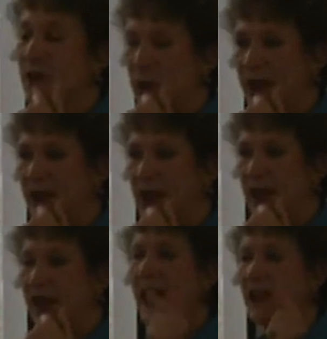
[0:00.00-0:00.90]
in rhetoric.
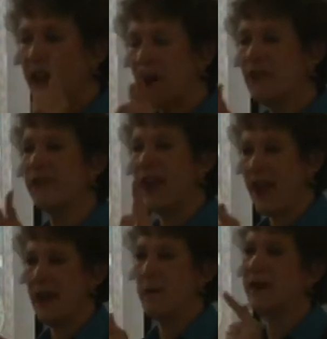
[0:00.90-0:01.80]
And he
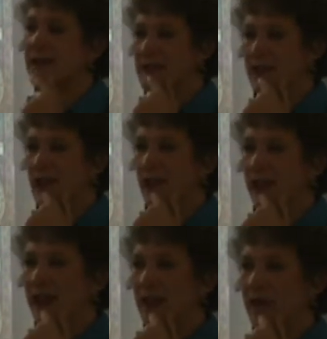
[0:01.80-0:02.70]
overcame his stuttering.
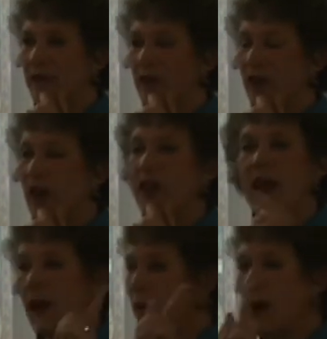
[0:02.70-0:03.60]

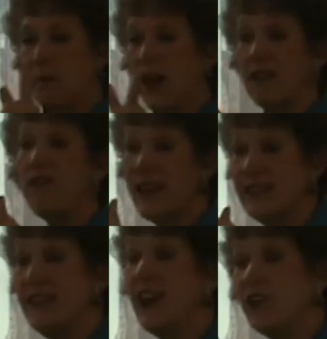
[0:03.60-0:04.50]
Now, I'm not
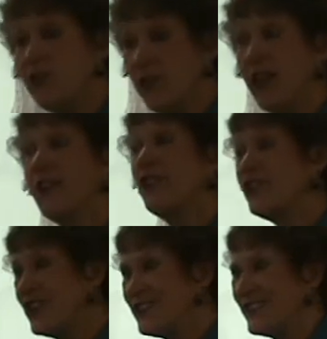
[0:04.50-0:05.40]
advising that you do that or
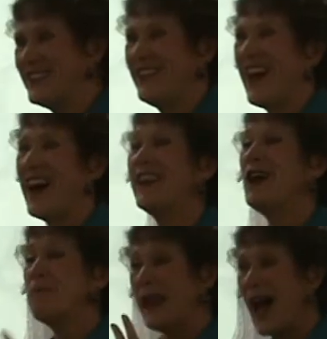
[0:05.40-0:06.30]
your children do
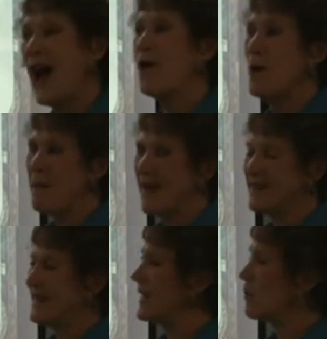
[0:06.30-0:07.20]
that, but how
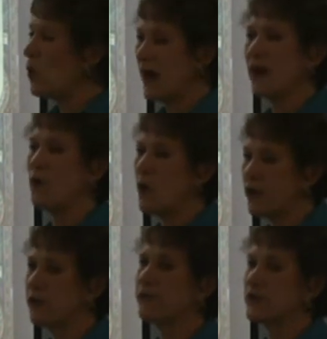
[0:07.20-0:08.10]
amazing and what a
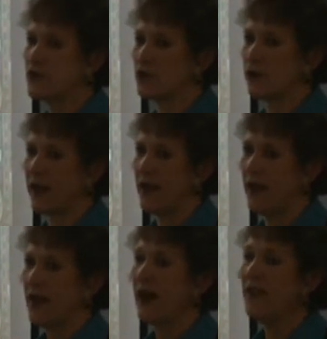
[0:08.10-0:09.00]
wonderful story
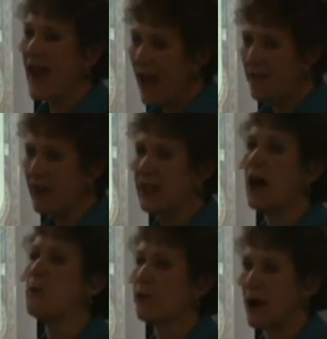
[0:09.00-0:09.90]
of having
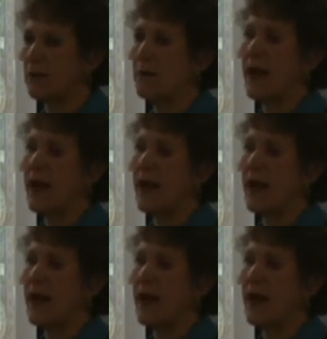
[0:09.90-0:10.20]
a problem